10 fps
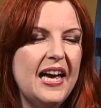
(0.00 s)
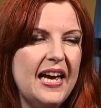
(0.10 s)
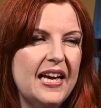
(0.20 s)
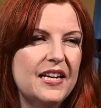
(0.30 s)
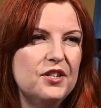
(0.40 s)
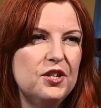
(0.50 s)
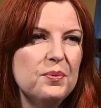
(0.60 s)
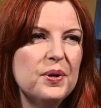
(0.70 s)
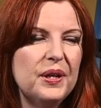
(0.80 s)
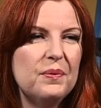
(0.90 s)
And she
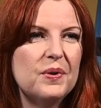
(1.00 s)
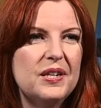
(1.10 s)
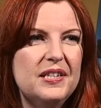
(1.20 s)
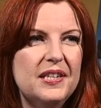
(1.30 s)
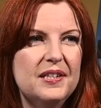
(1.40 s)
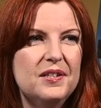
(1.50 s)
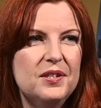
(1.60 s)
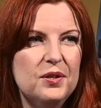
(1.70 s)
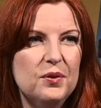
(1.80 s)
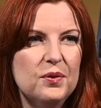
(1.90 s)
really wanted
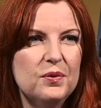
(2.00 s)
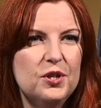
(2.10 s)
to,